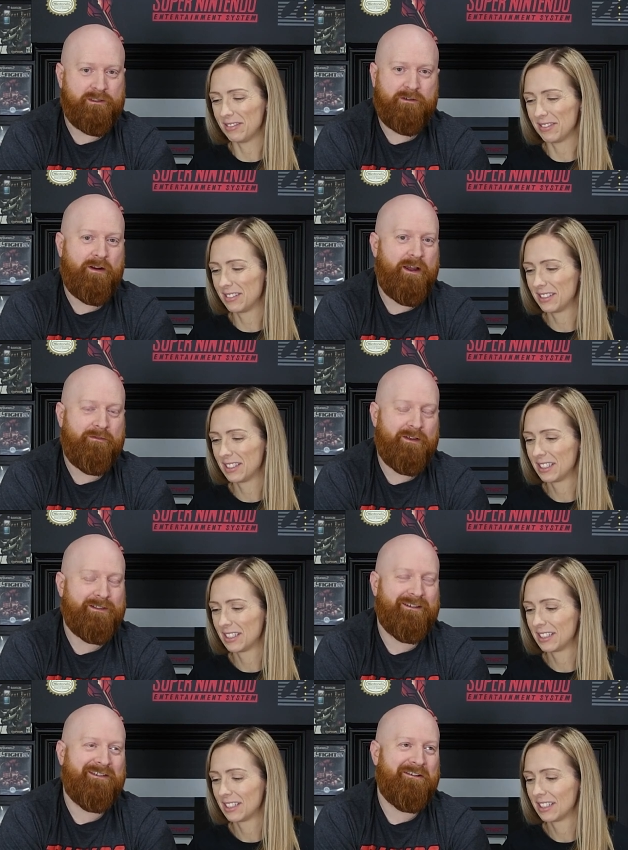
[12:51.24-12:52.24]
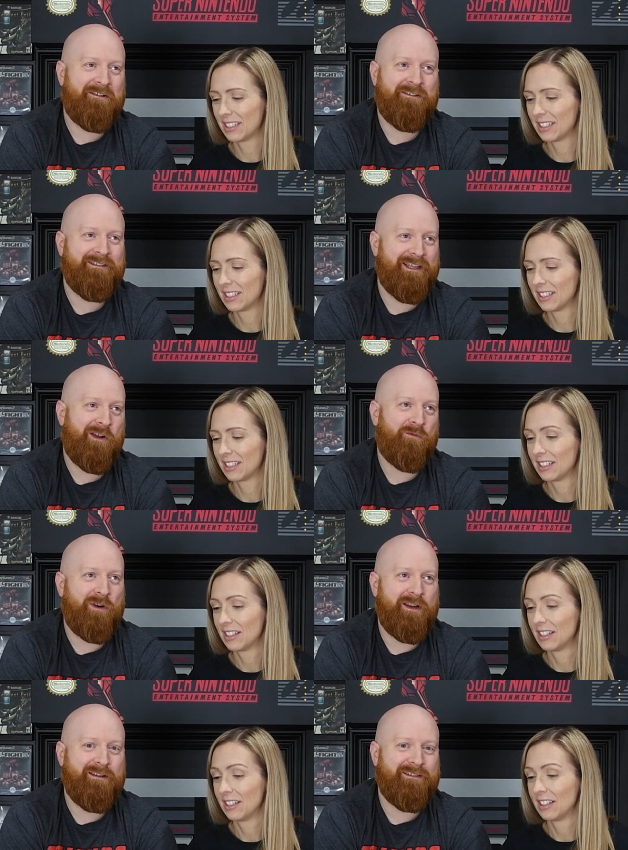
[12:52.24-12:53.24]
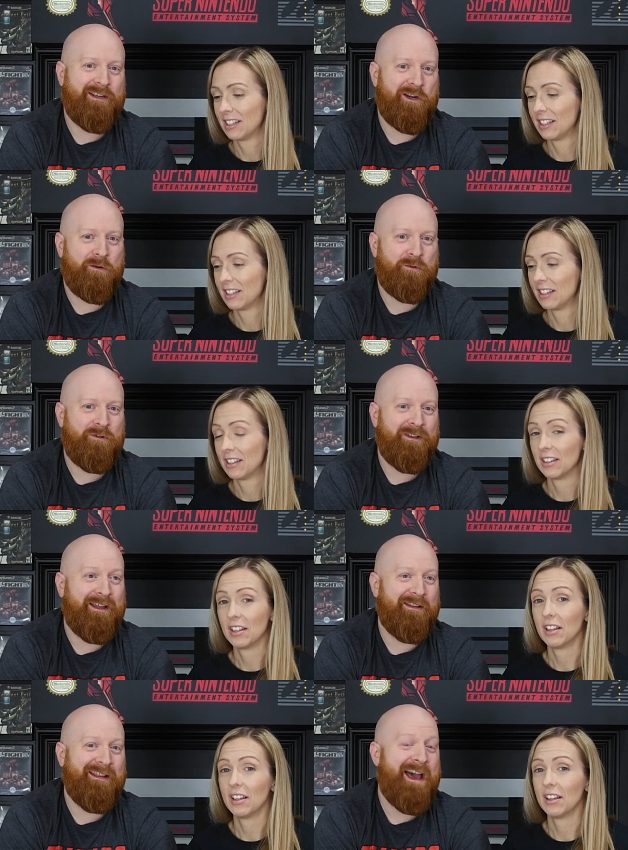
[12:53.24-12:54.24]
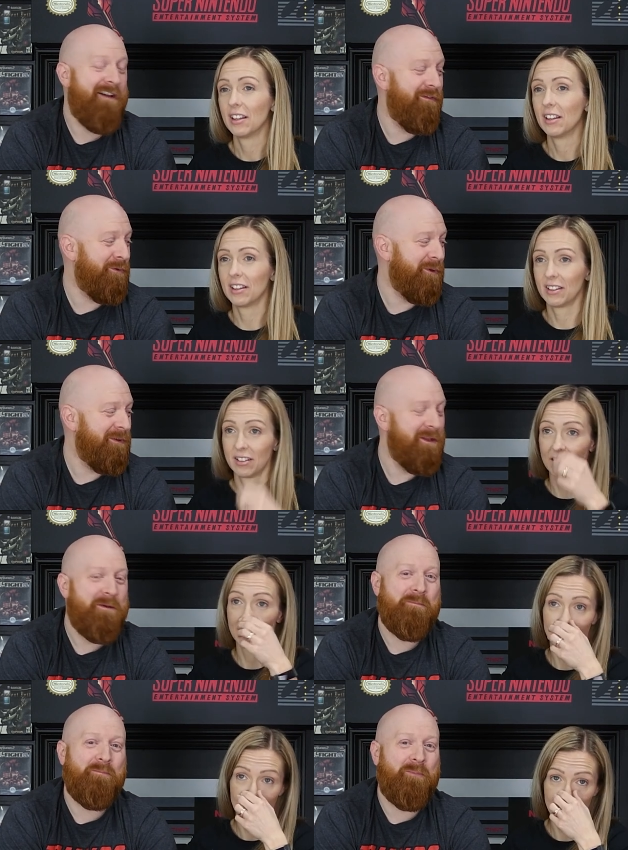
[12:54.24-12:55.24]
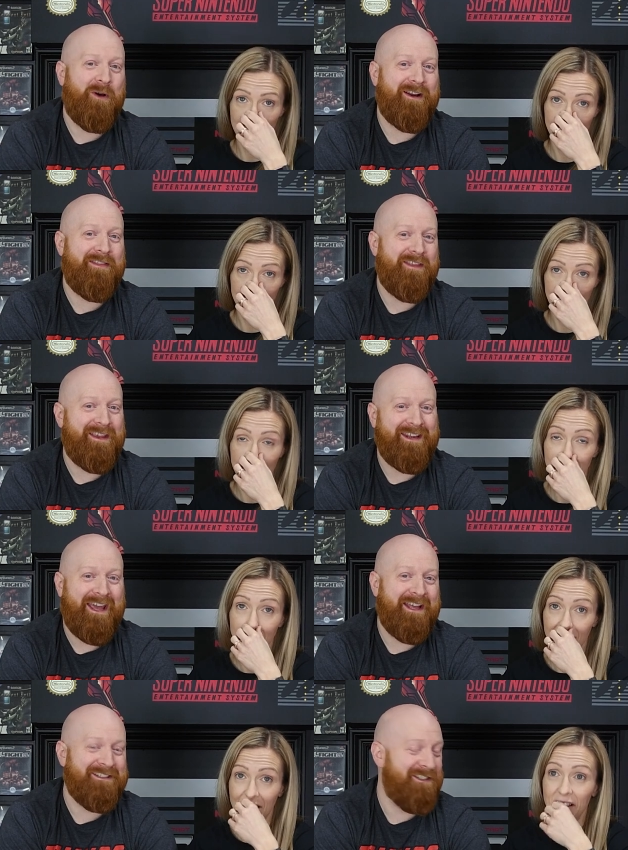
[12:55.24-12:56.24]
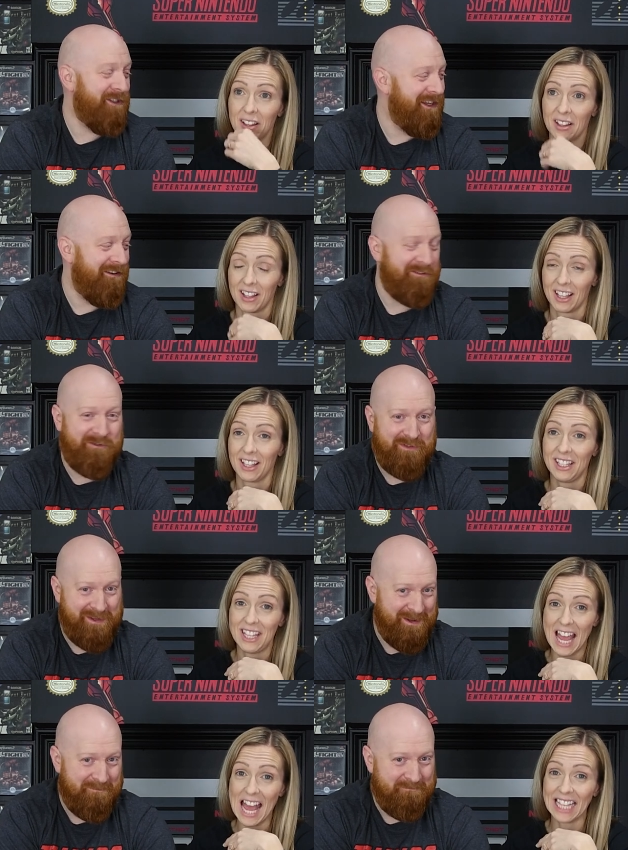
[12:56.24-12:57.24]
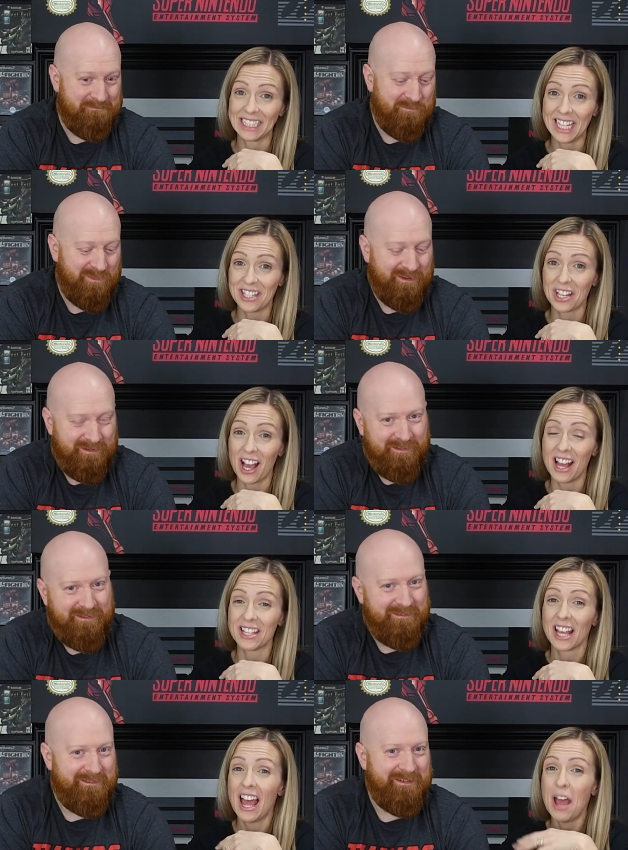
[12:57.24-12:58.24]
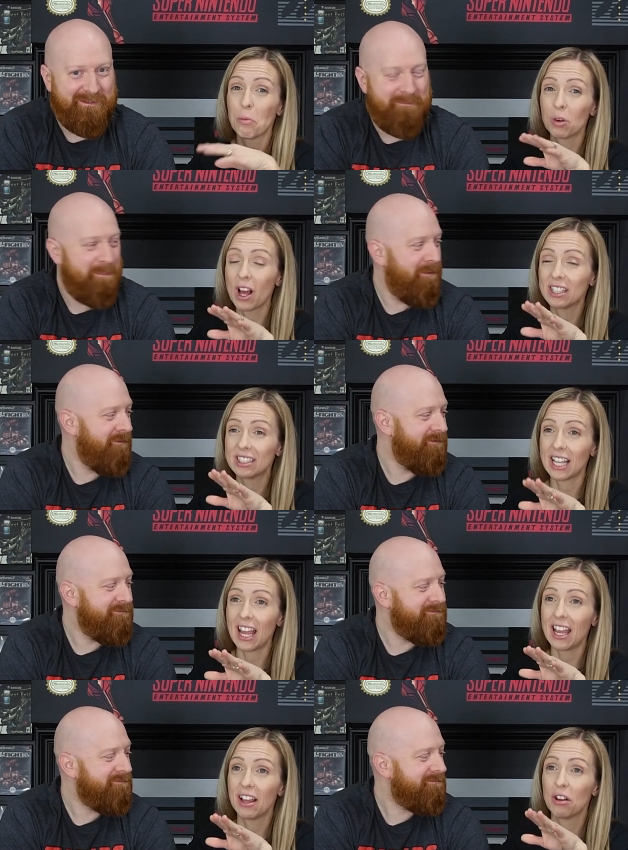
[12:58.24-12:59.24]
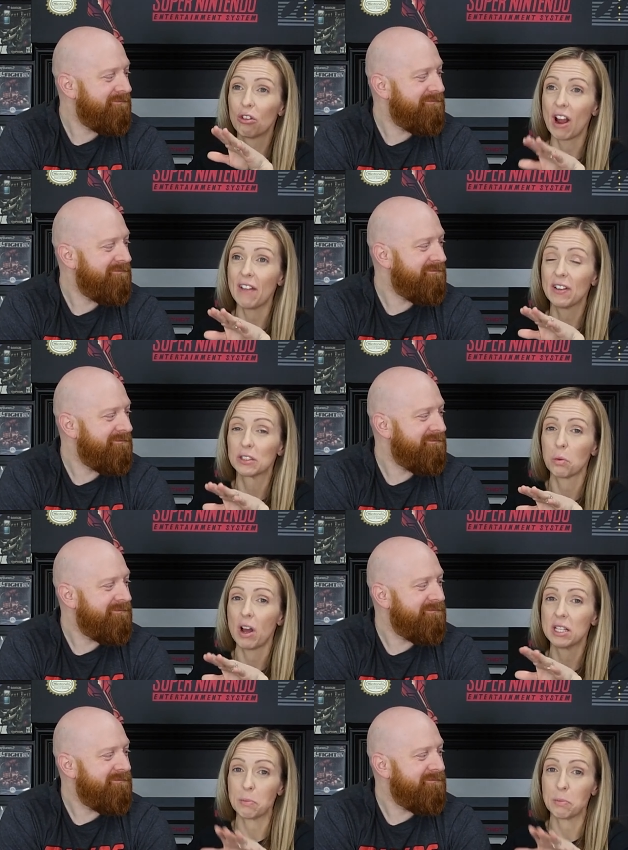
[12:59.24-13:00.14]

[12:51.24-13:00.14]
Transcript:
Speaker 1: no. The graphics are downright terrible, laughable, but I think it adds to the character of
Speaker 2: the game. Yes, it does. And we're not saying graphics-wise